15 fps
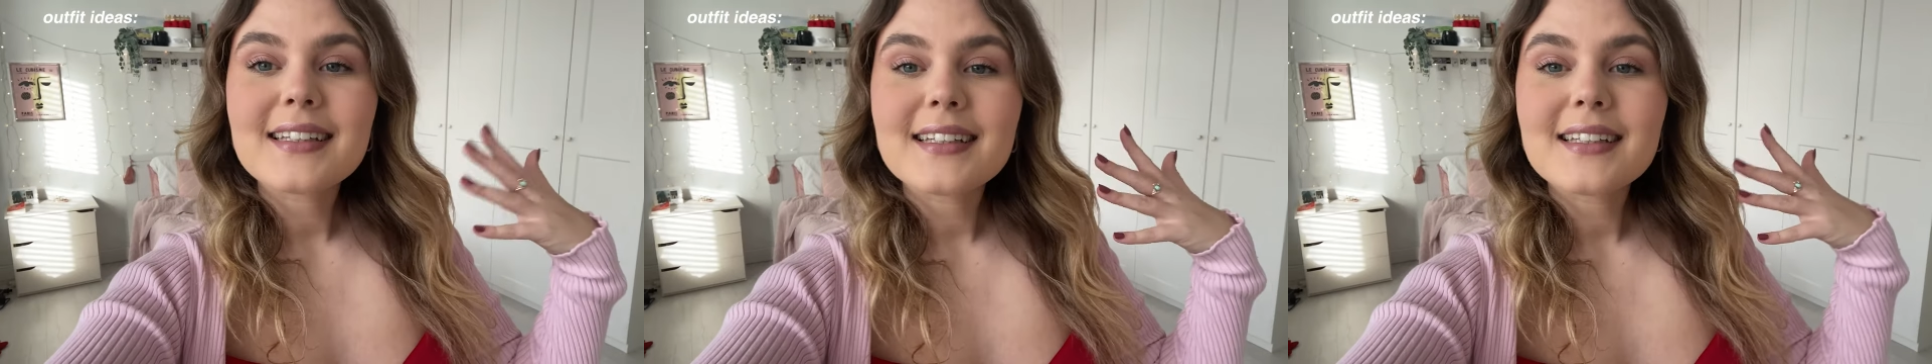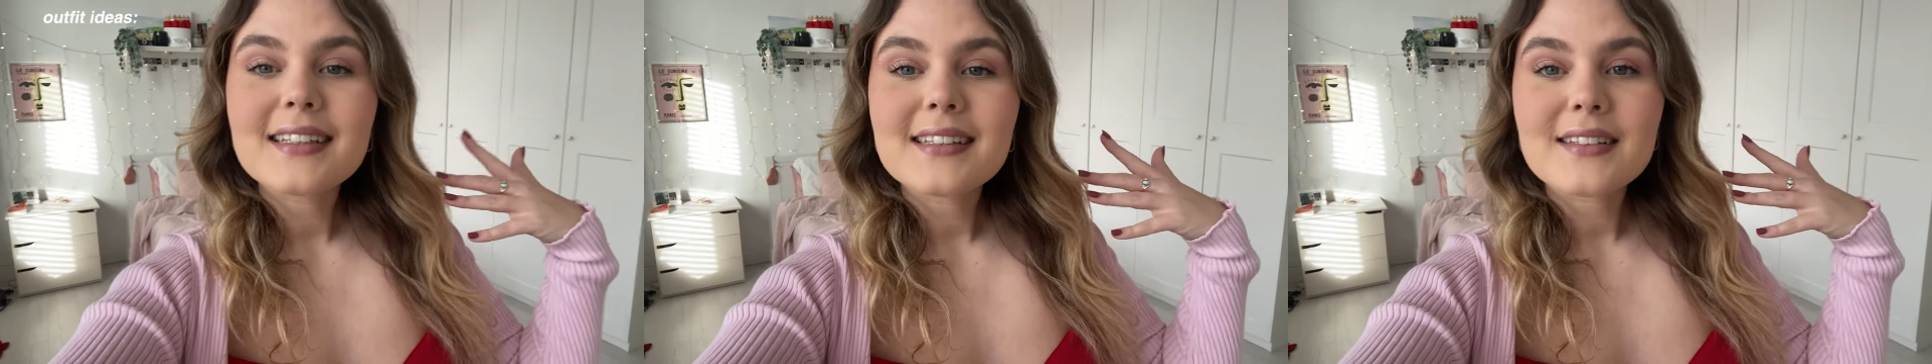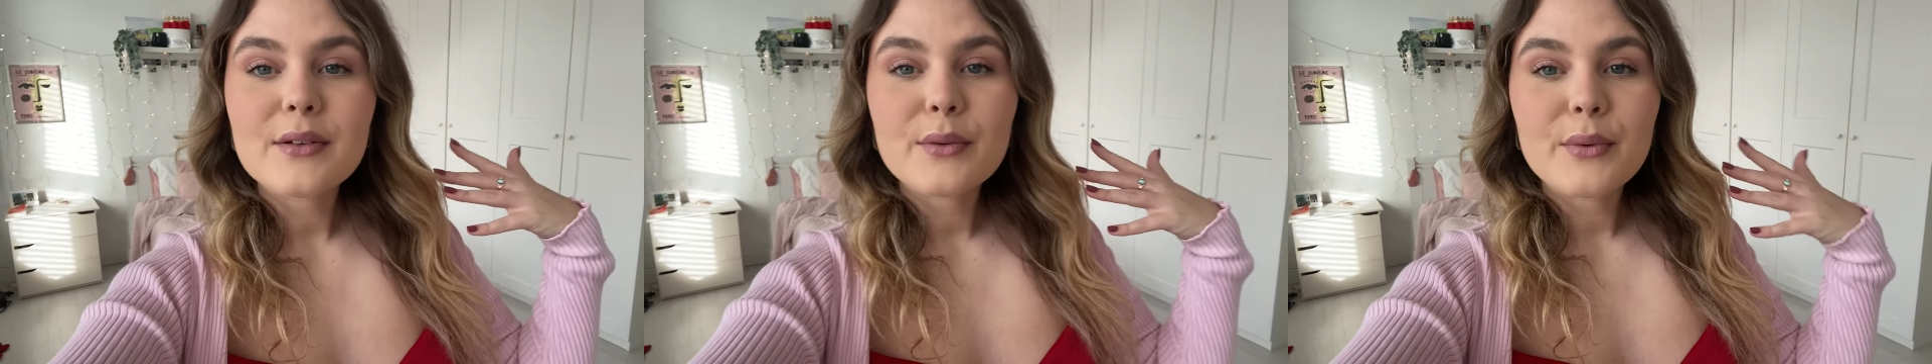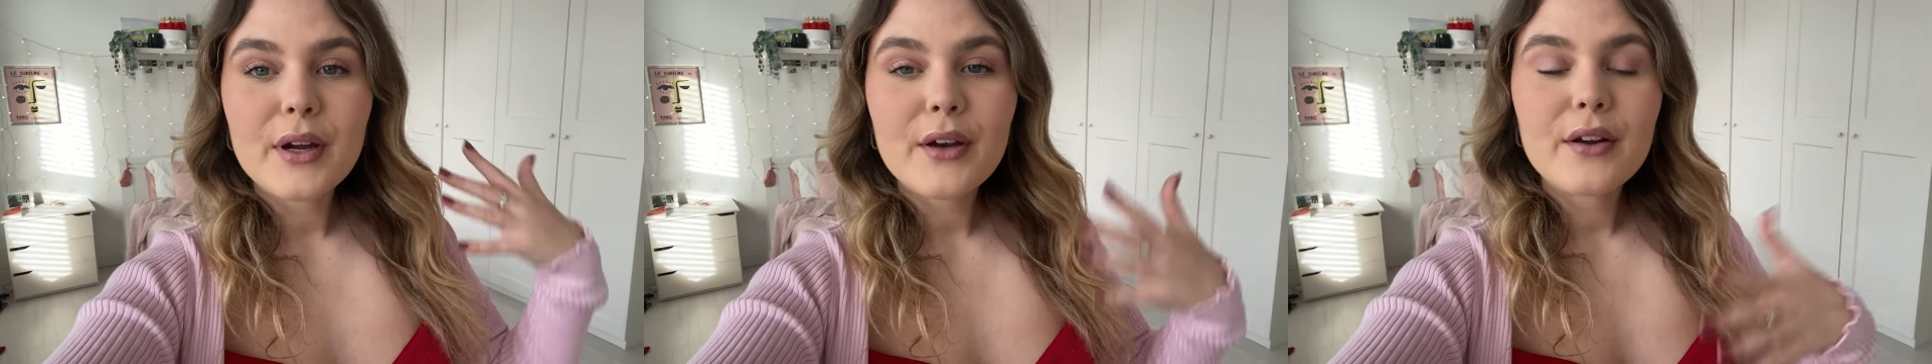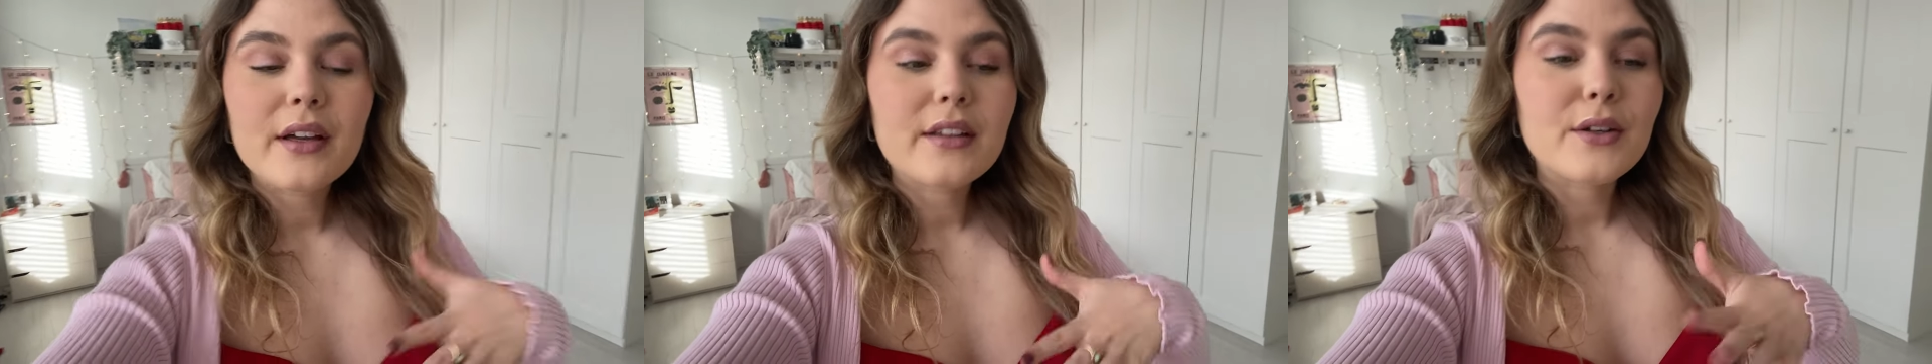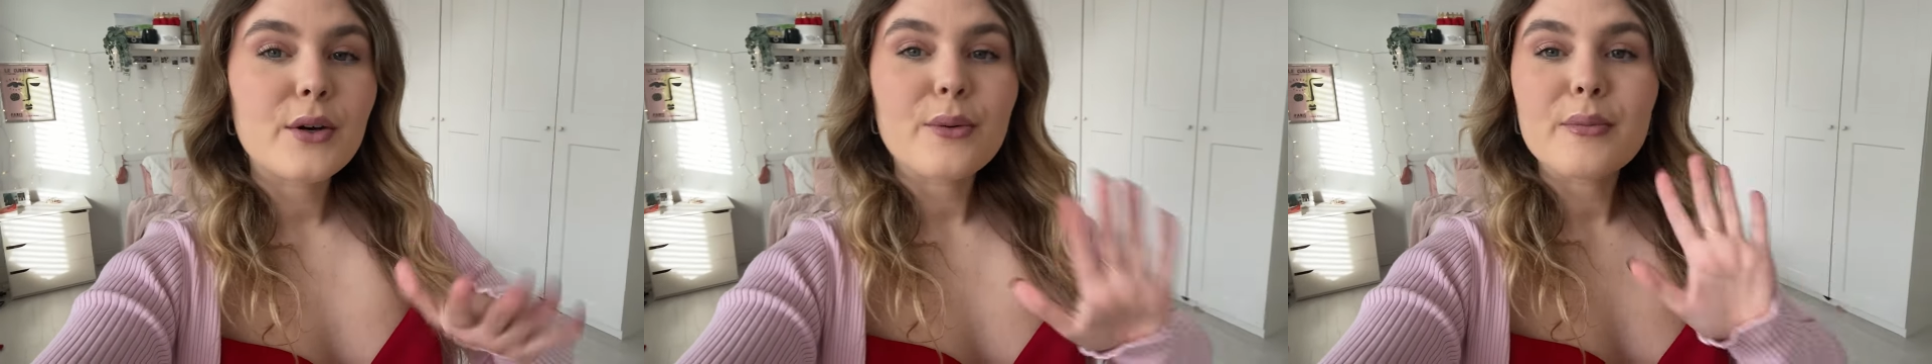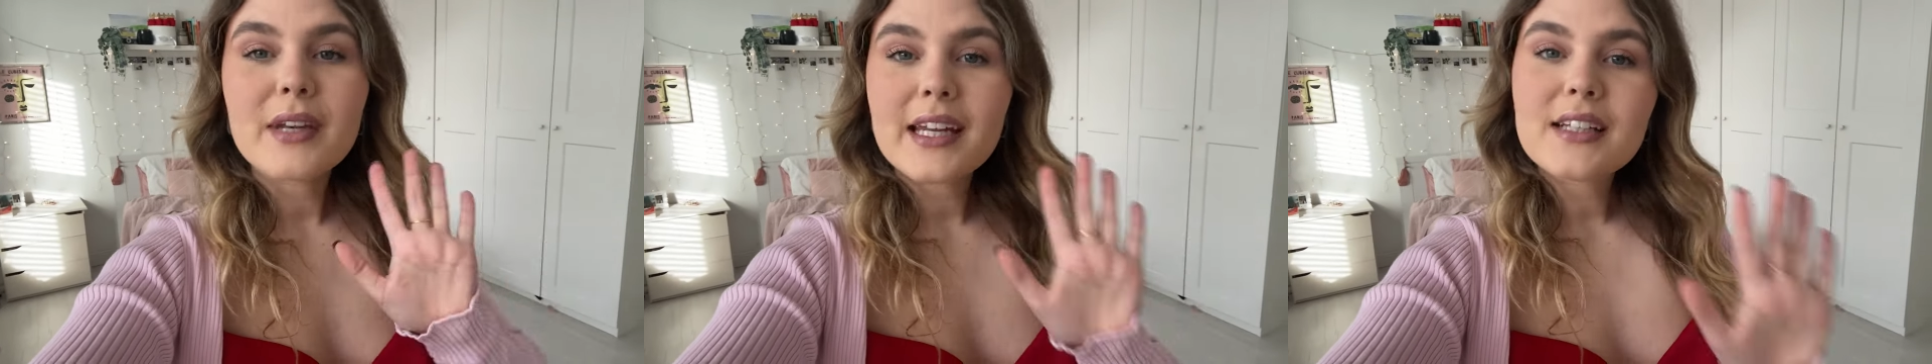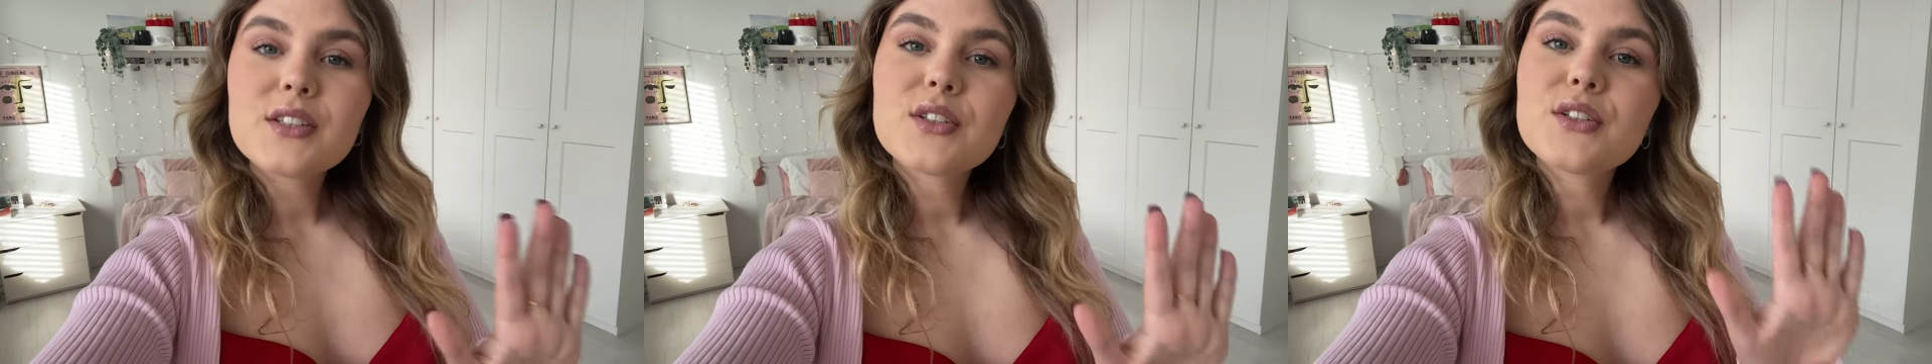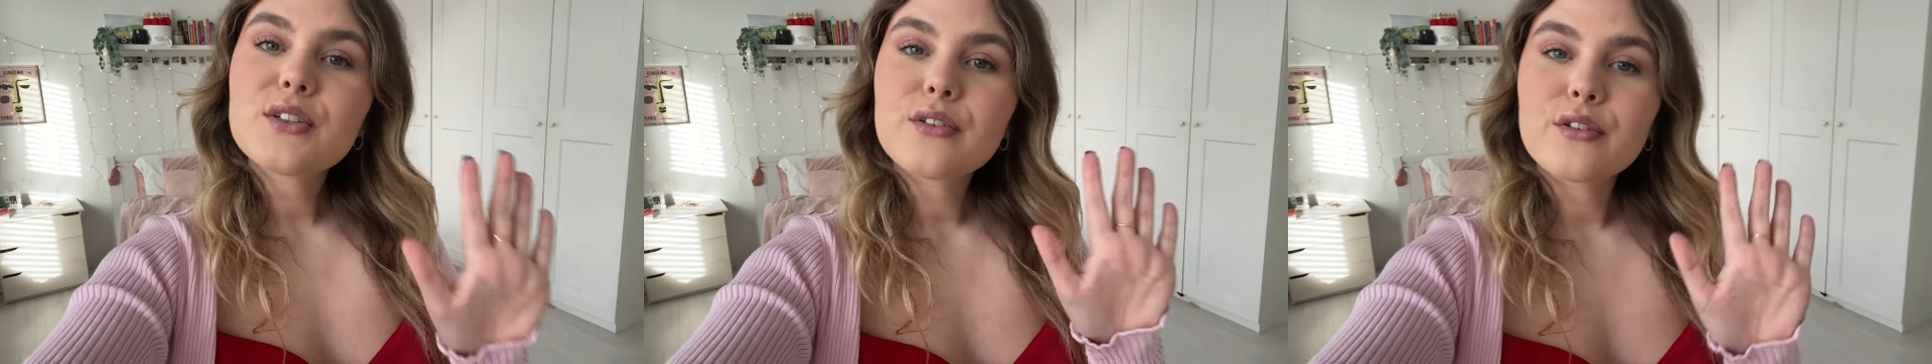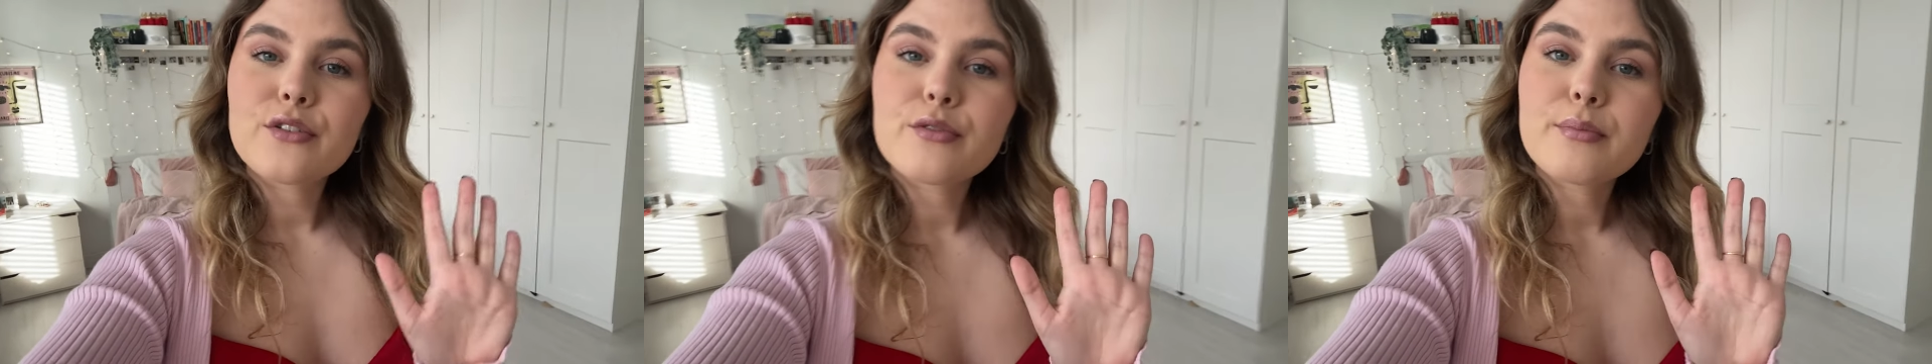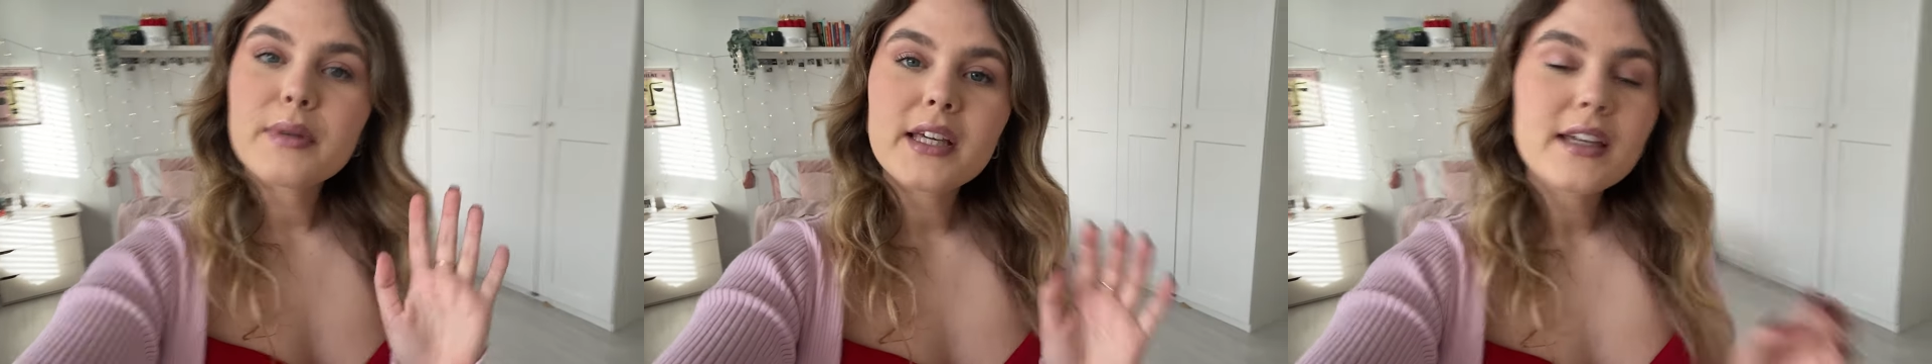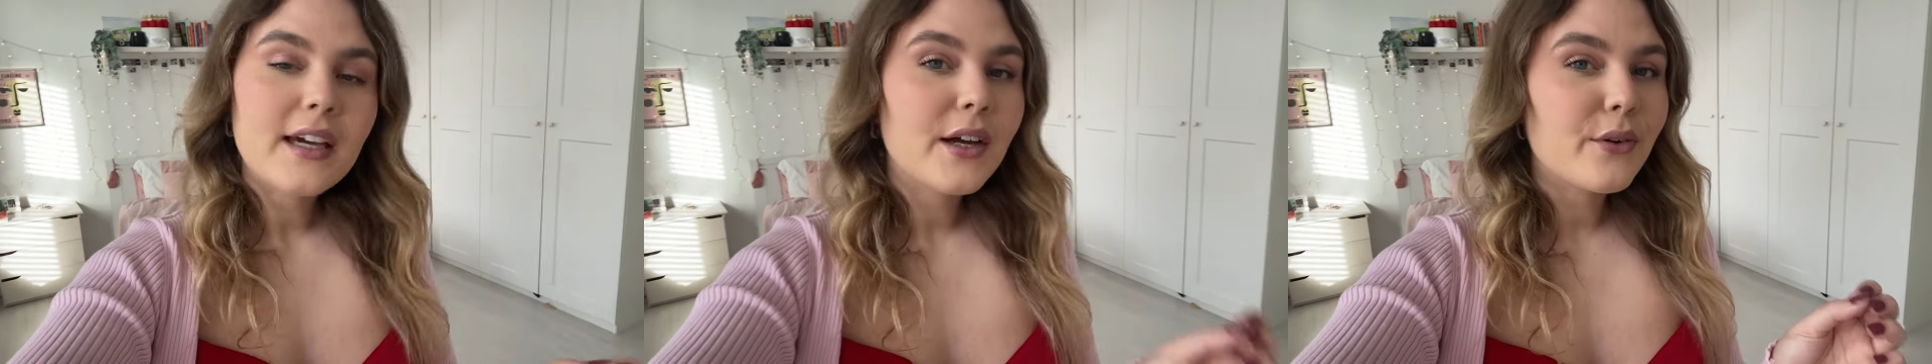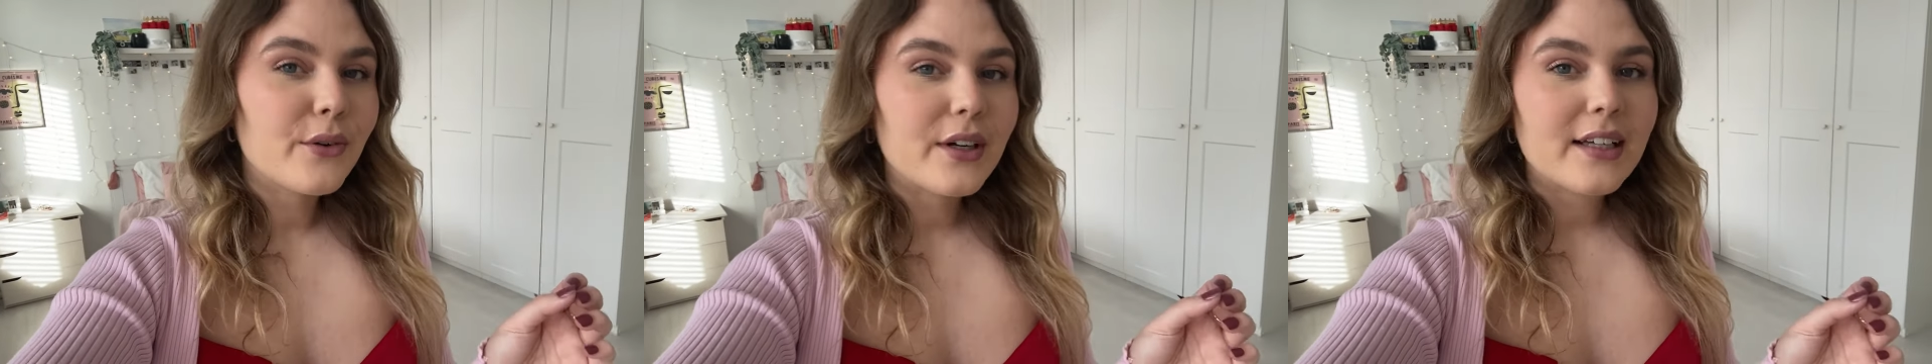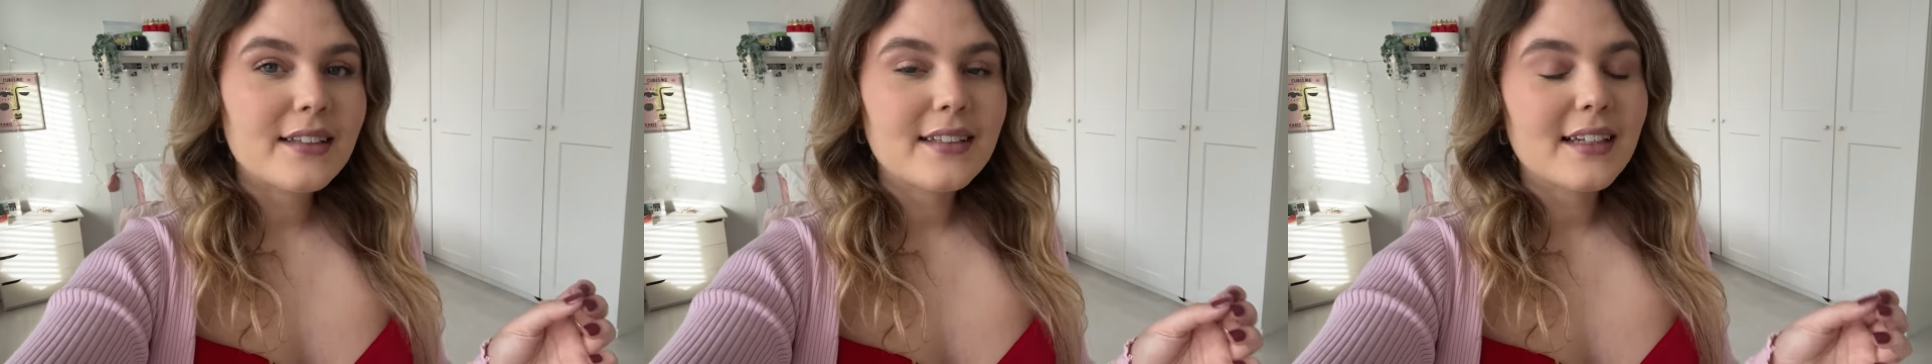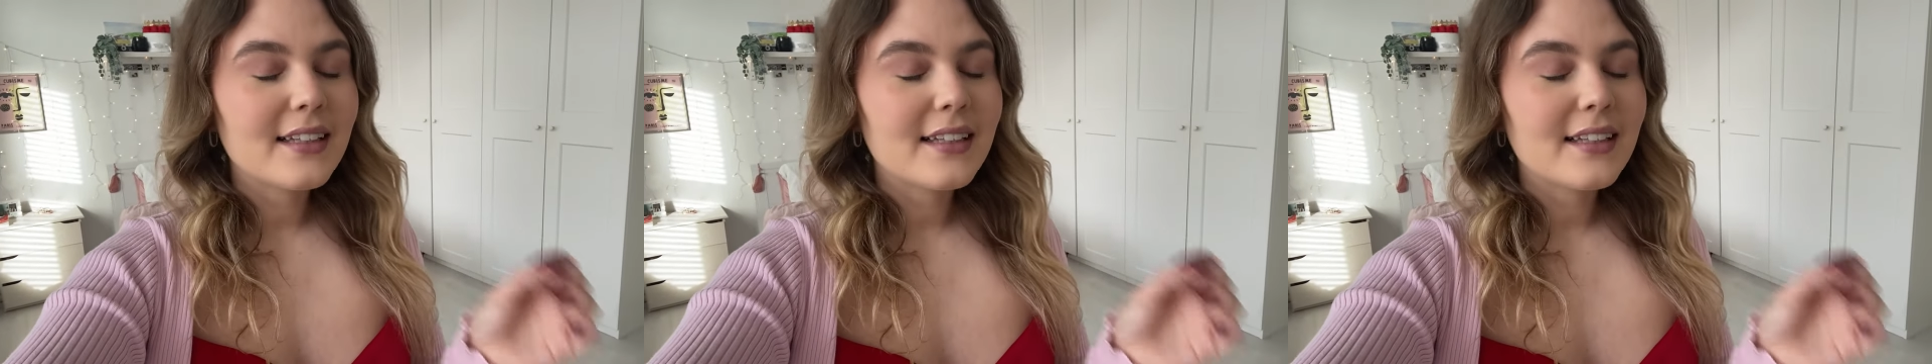is wearing the combination of pink and red.